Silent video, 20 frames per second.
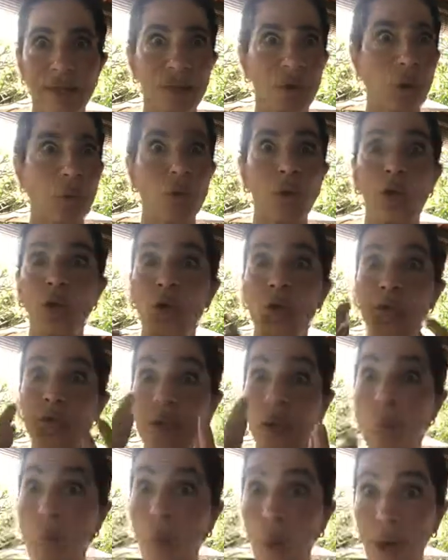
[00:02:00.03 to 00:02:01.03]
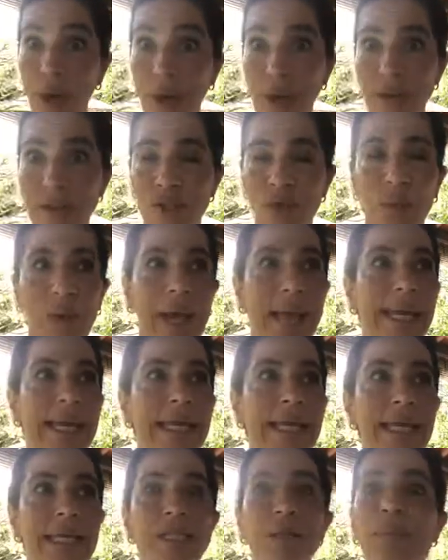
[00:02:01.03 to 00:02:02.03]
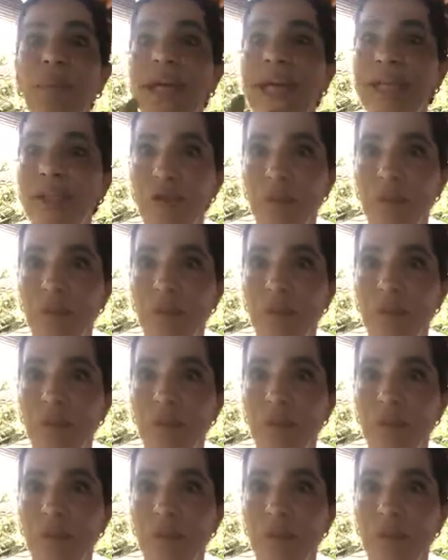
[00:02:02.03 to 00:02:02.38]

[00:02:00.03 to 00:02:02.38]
So using words so I can explain to